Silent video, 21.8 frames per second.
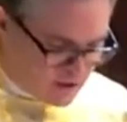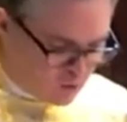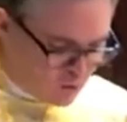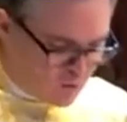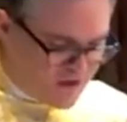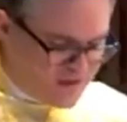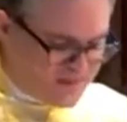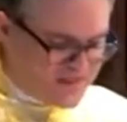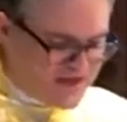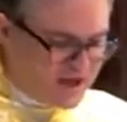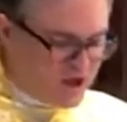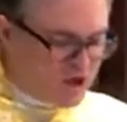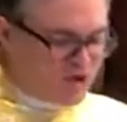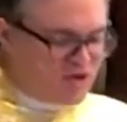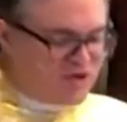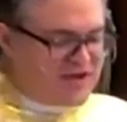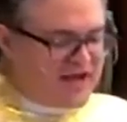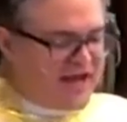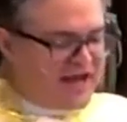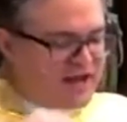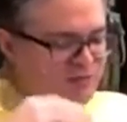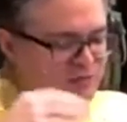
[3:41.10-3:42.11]
"When they are
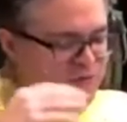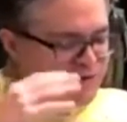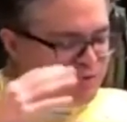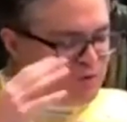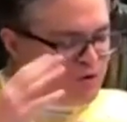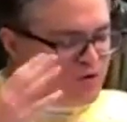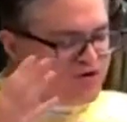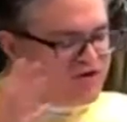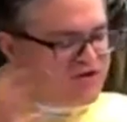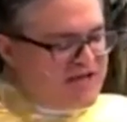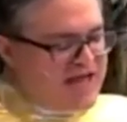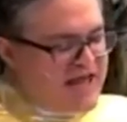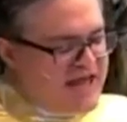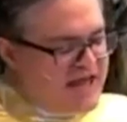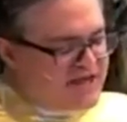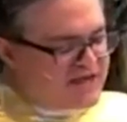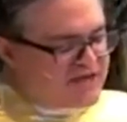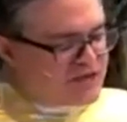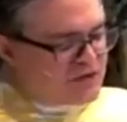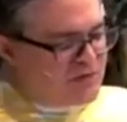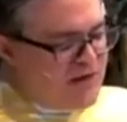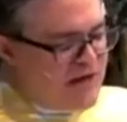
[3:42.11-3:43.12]
dead, we will
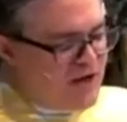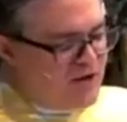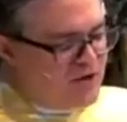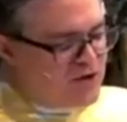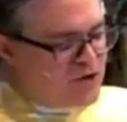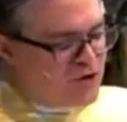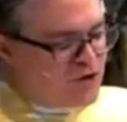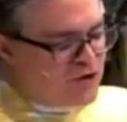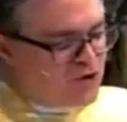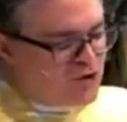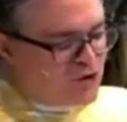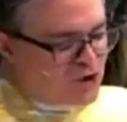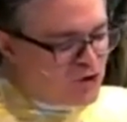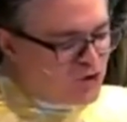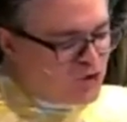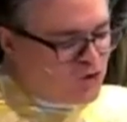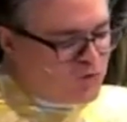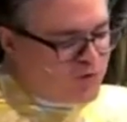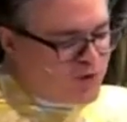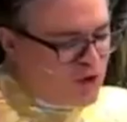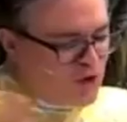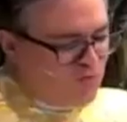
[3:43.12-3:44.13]
dance around your
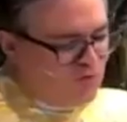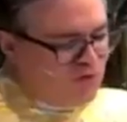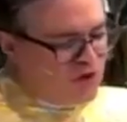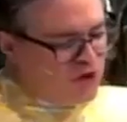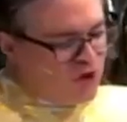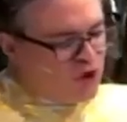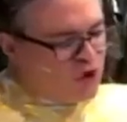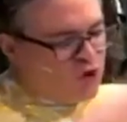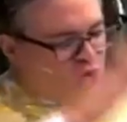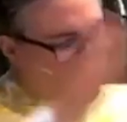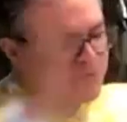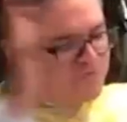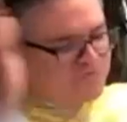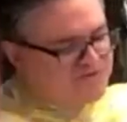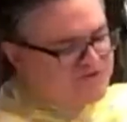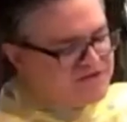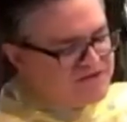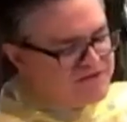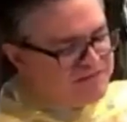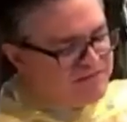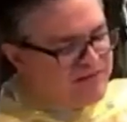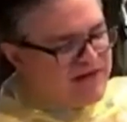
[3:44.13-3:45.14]
tomb, and over the
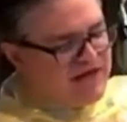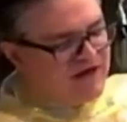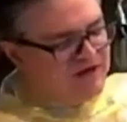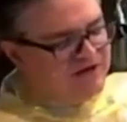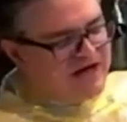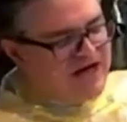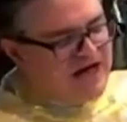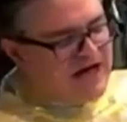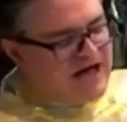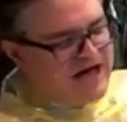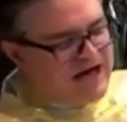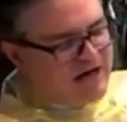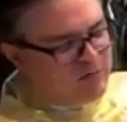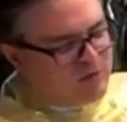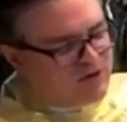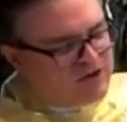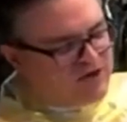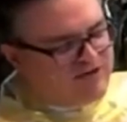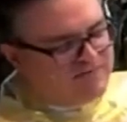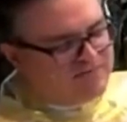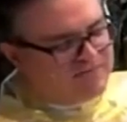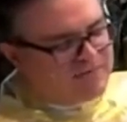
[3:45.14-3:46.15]
corpses piled high I
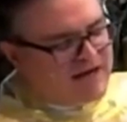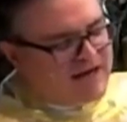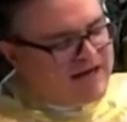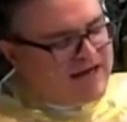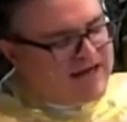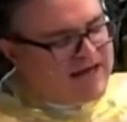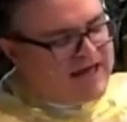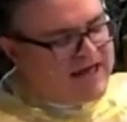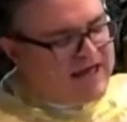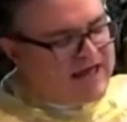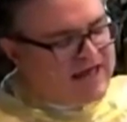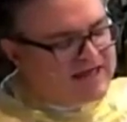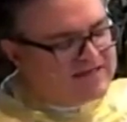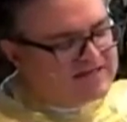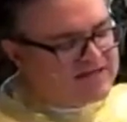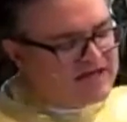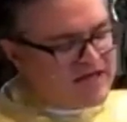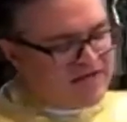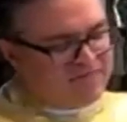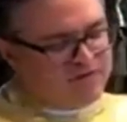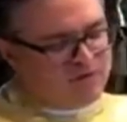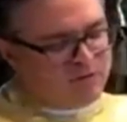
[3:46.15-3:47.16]
will lift my hands,
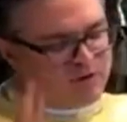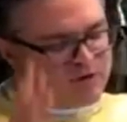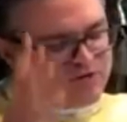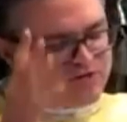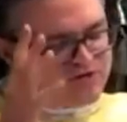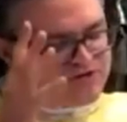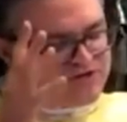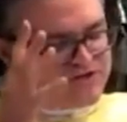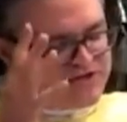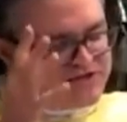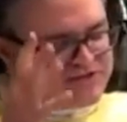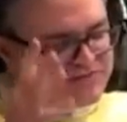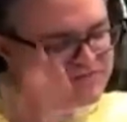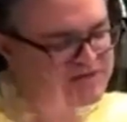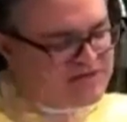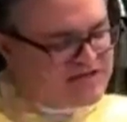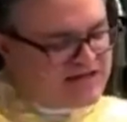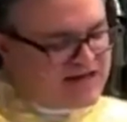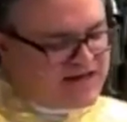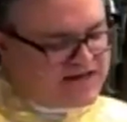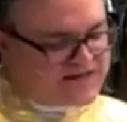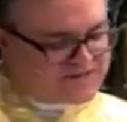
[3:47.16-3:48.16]
and everyone who sees
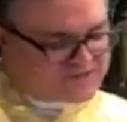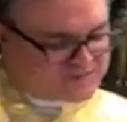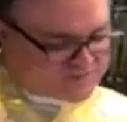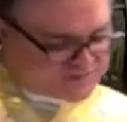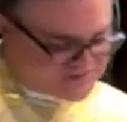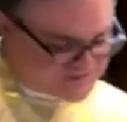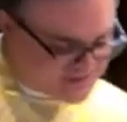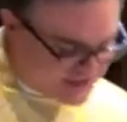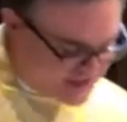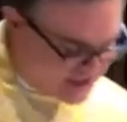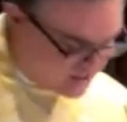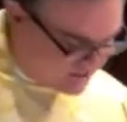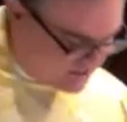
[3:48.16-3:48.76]
me dance will say